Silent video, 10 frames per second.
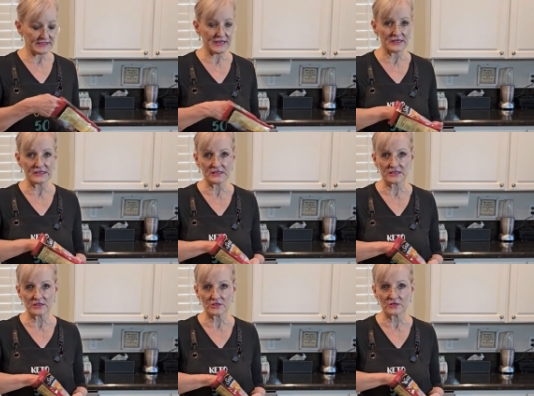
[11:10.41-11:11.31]
Now I need
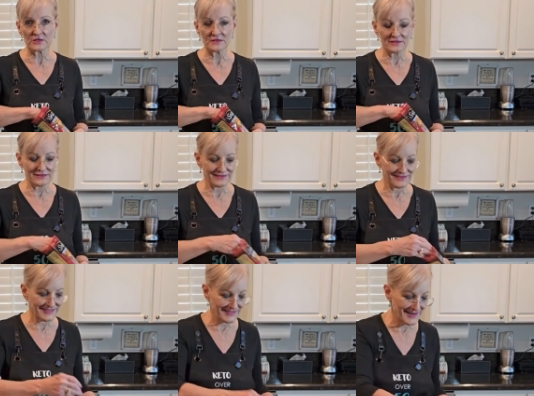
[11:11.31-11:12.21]
to learn
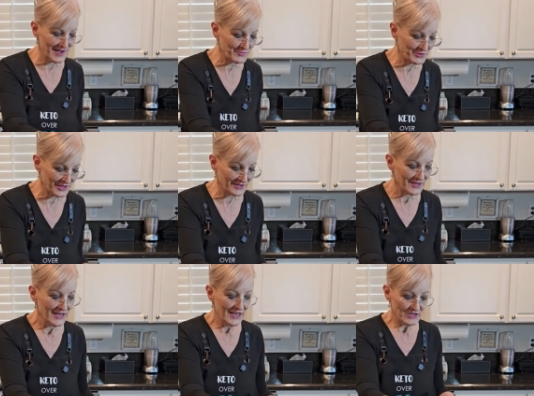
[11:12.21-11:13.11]
to not put the
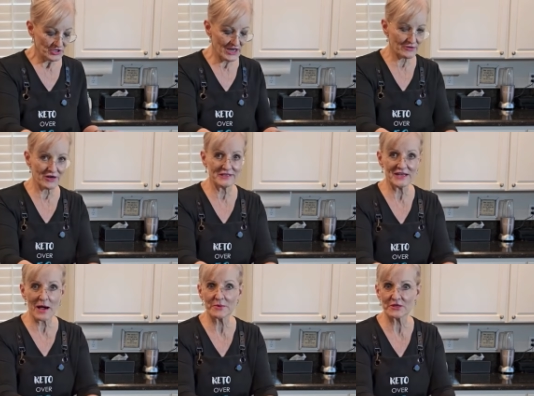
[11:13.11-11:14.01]
cheddar on
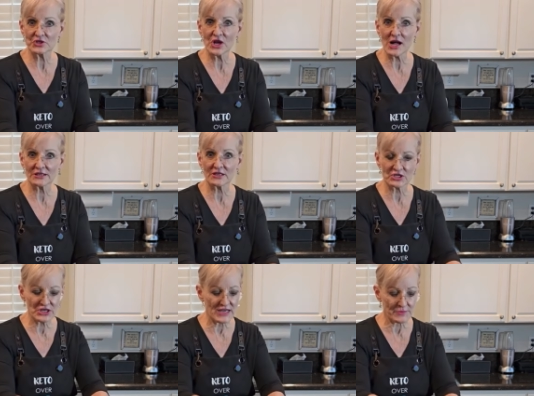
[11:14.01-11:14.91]
top of the chocolate
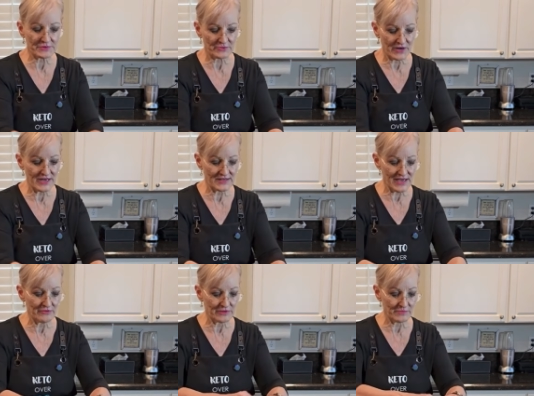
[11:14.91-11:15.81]
chips, right?
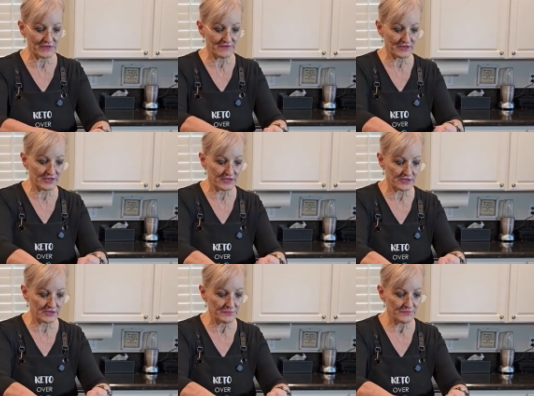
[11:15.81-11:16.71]
That wouldn't be very
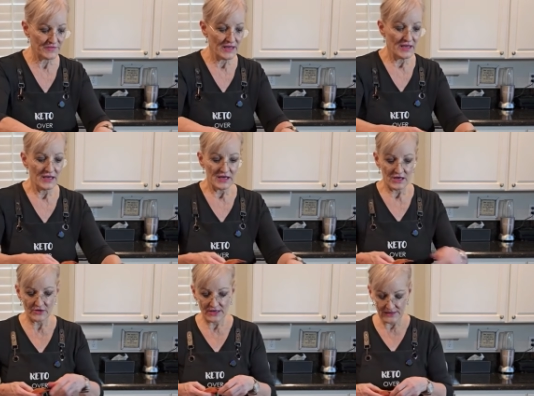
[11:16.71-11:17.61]
good.
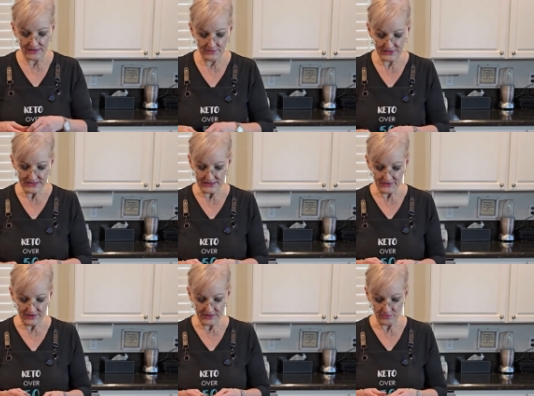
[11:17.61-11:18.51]
Okay, let me see
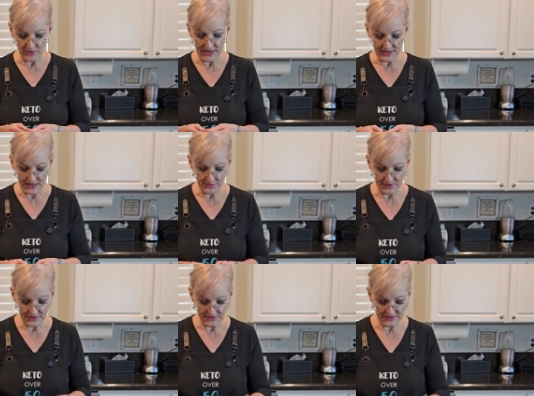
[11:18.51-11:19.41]
if I can break up
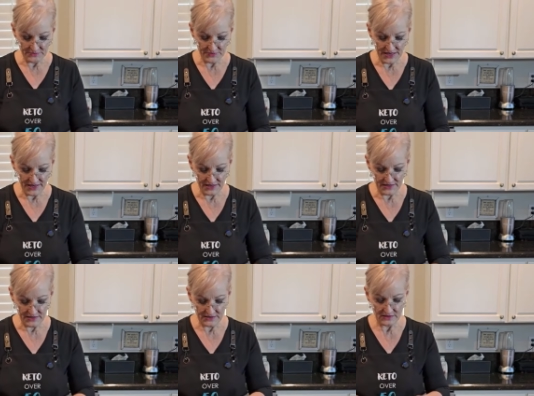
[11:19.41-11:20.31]
some
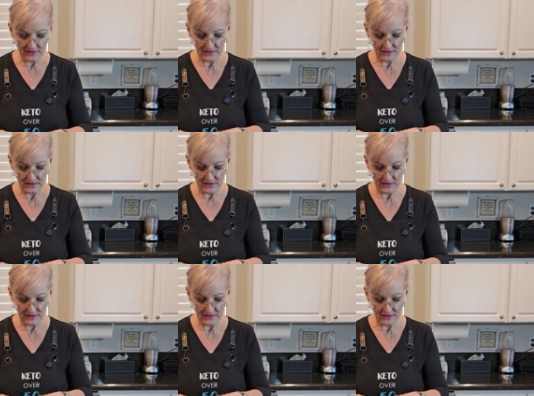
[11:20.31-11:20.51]
bacon.